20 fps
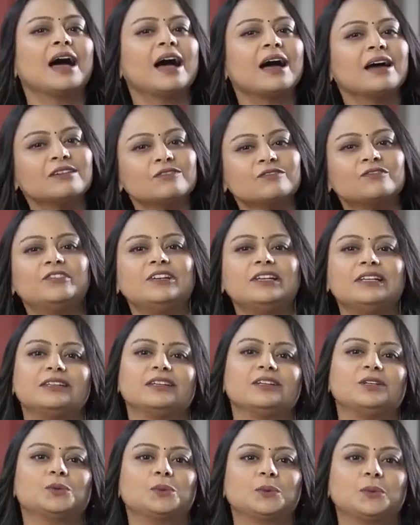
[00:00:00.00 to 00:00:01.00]
and feel
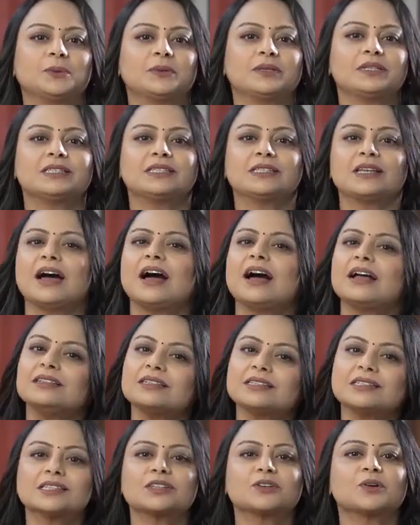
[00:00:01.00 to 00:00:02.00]
the uterus
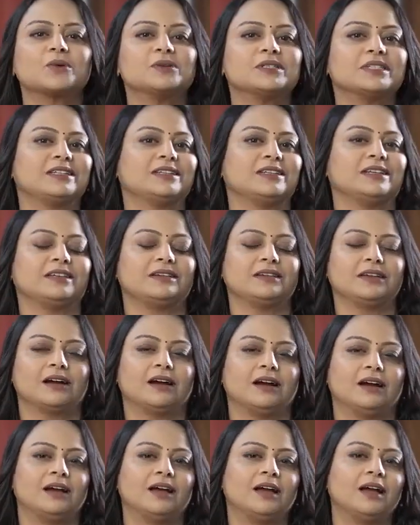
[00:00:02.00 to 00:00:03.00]
and the surrounding area,